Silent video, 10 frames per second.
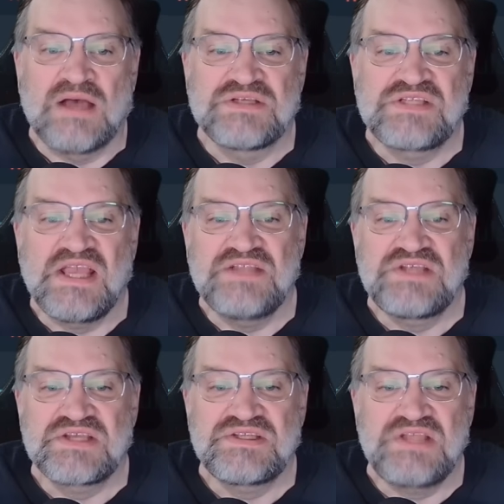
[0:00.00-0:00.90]
Stage
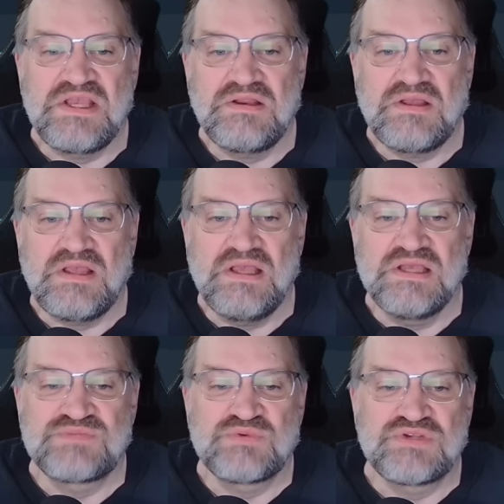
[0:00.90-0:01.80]
16
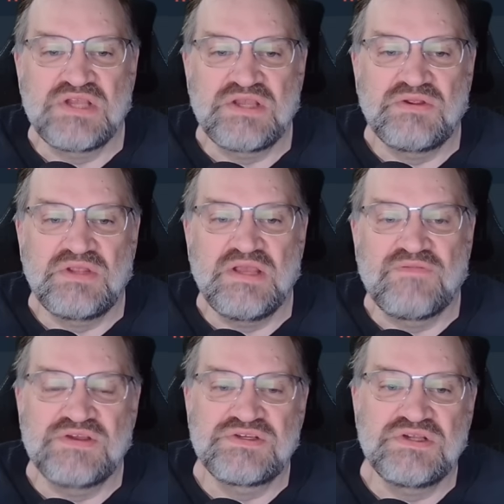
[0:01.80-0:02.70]
is particularly
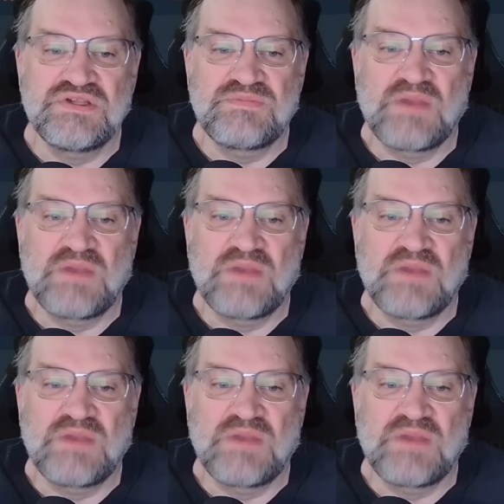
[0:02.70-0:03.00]
efficient,